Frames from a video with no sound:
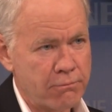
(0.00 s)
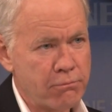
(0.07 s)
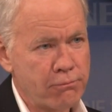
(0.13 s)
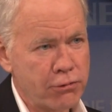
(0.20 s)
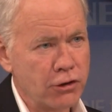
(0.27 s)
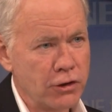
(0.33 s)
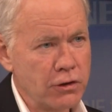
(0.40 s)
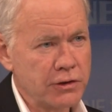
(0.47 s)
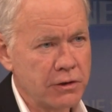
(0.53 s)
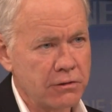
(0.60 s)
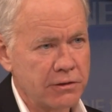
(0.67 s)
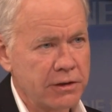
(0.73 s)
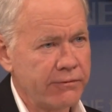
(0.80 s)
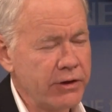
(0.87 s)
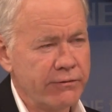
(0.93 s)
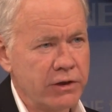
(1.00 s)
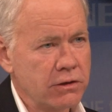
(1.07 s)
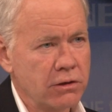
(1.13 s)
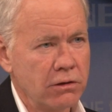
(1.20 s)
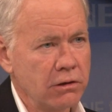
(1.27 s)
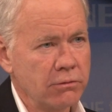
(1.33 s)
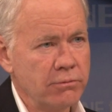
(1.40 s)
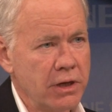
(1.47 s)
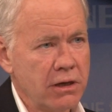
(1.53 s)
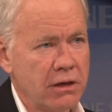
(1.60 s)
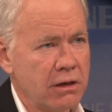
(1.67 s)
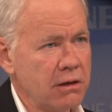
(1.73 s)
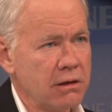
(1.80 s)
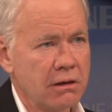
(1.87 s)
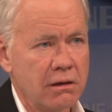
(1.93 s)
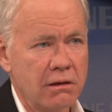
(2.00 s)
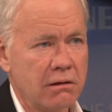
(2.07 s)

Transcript: producers have even told me